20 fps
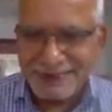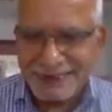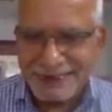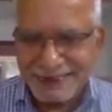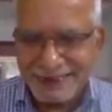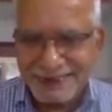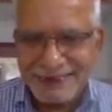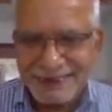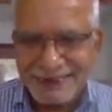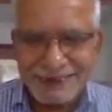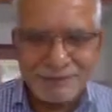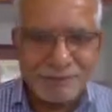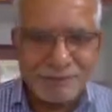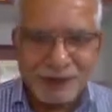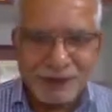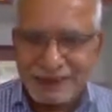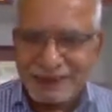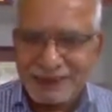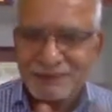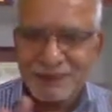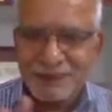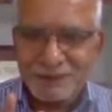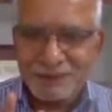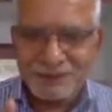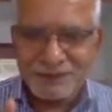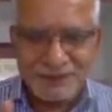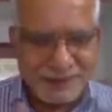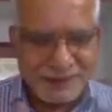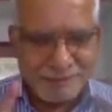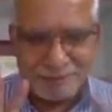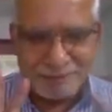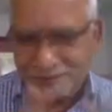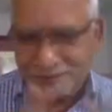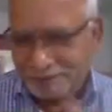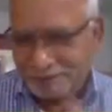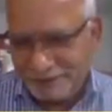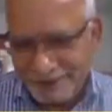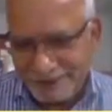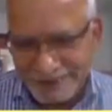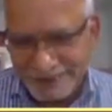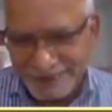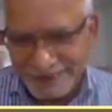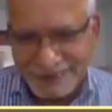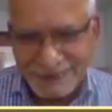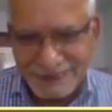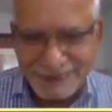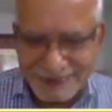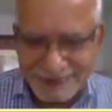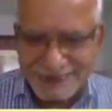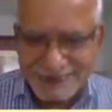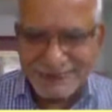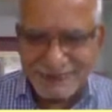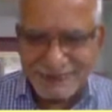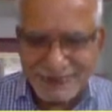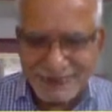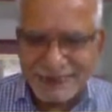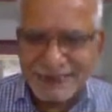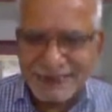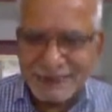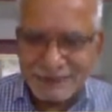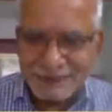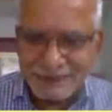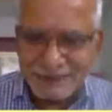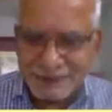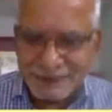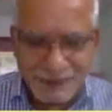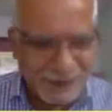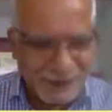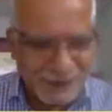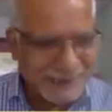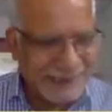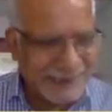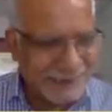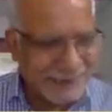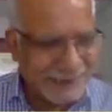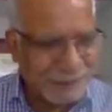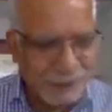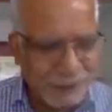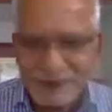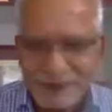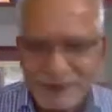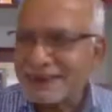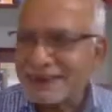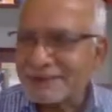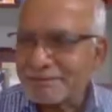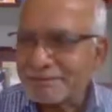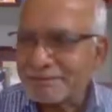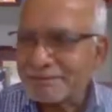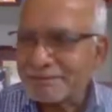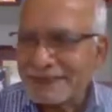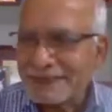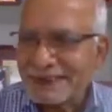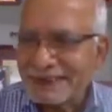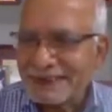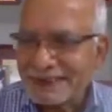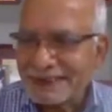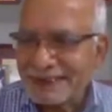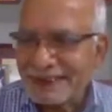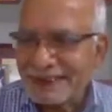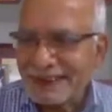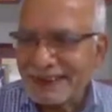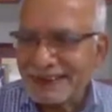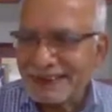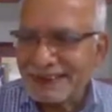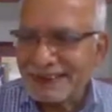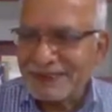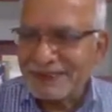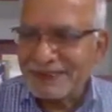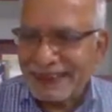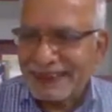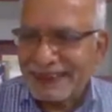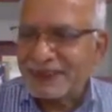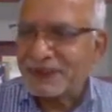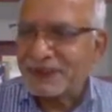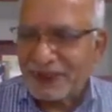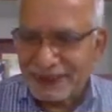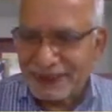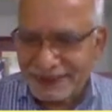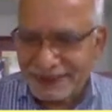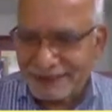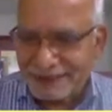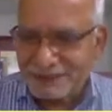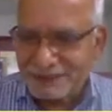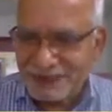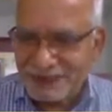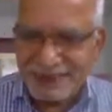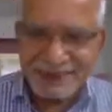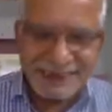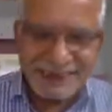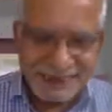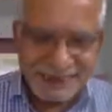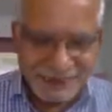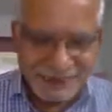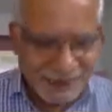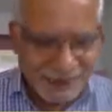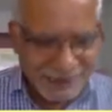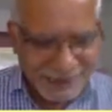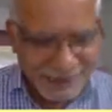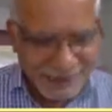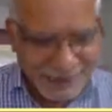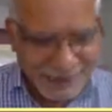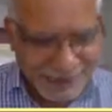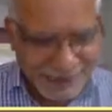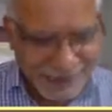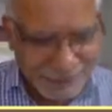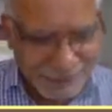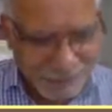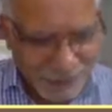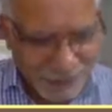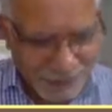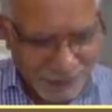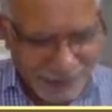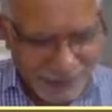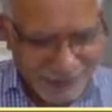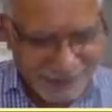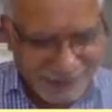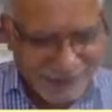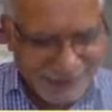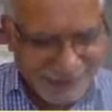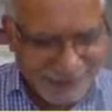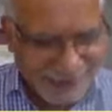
Hindi Bollywood film. You know, this we watch these movies and we enjoy them. So I, I thought I'll model this